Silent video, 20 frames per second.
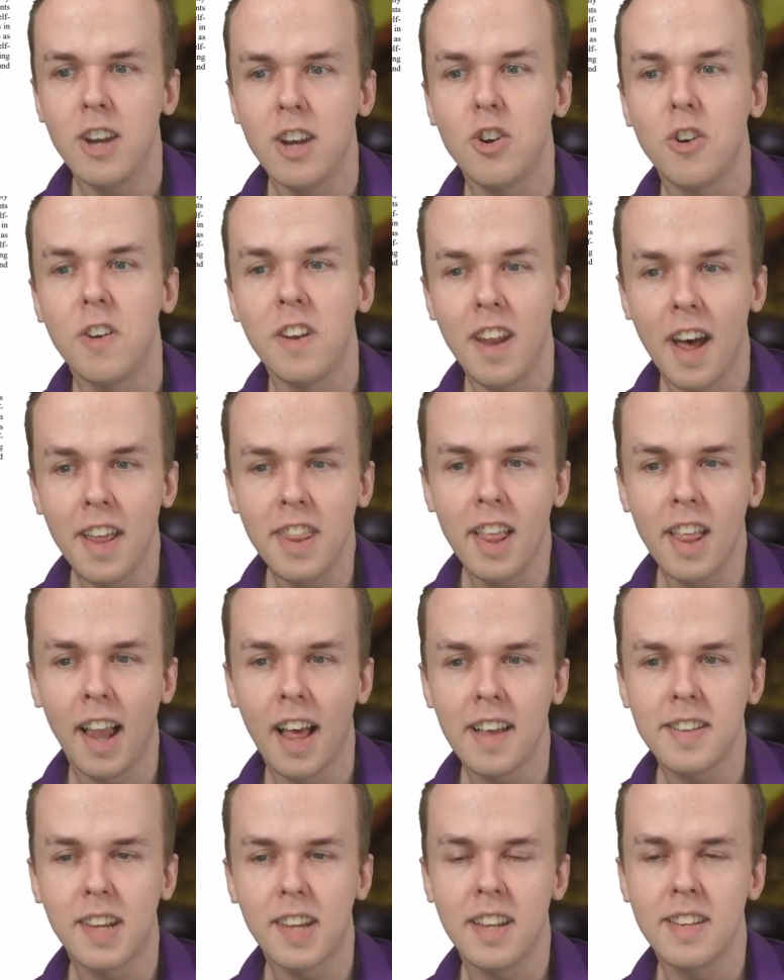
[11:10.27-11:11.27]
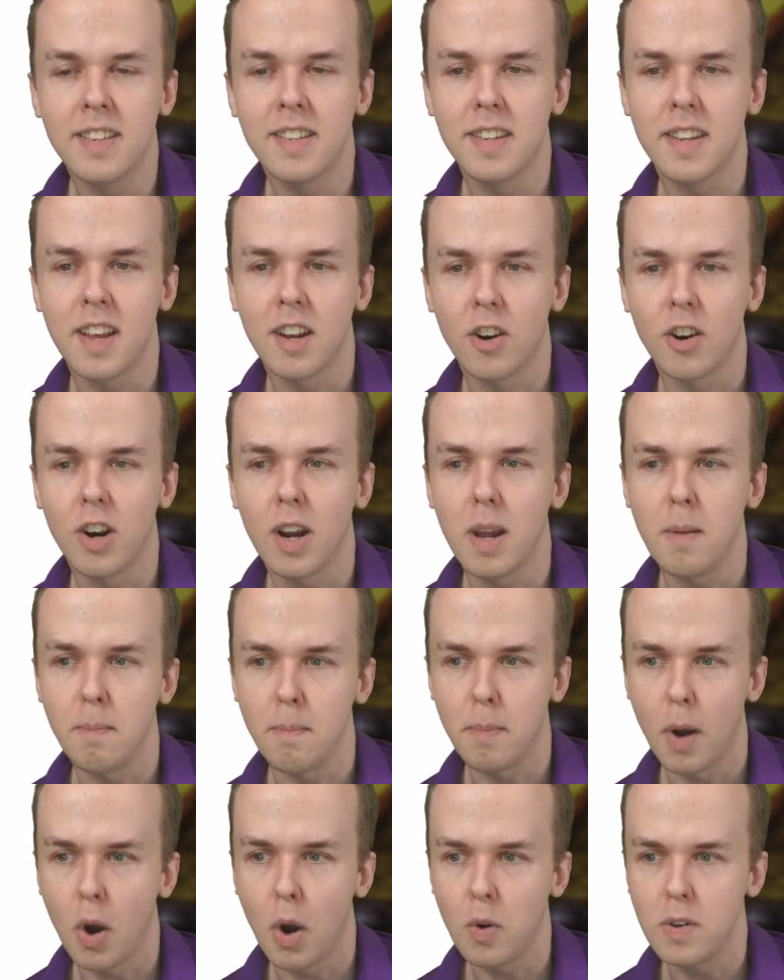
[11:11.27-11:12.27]
should nonetheless consider
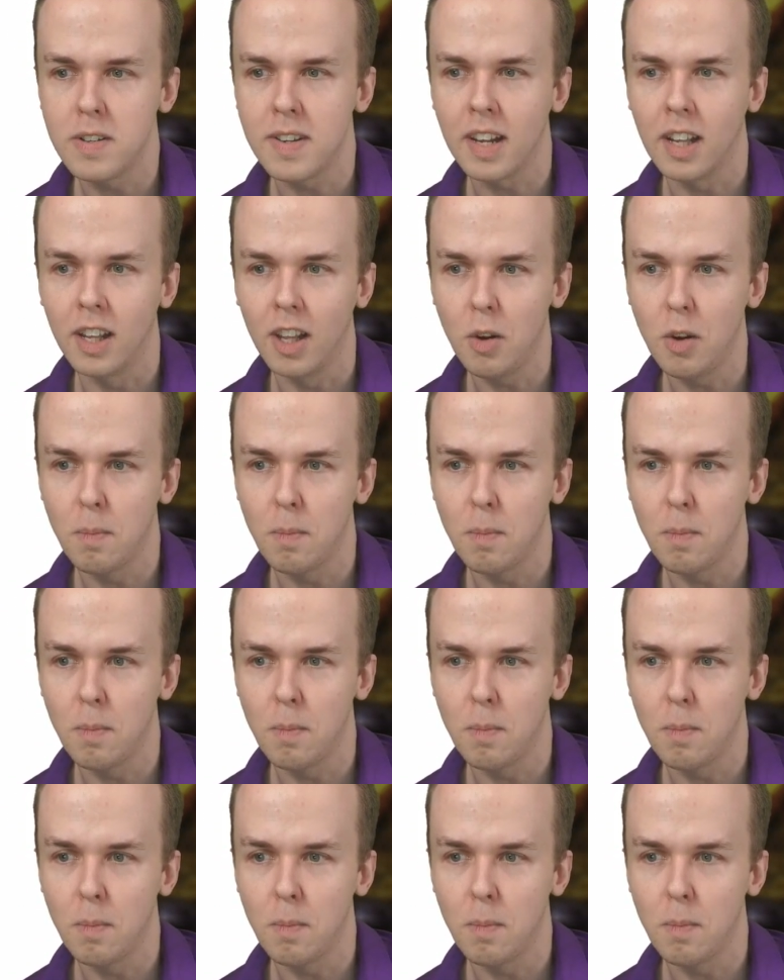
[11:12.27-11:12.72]
imposing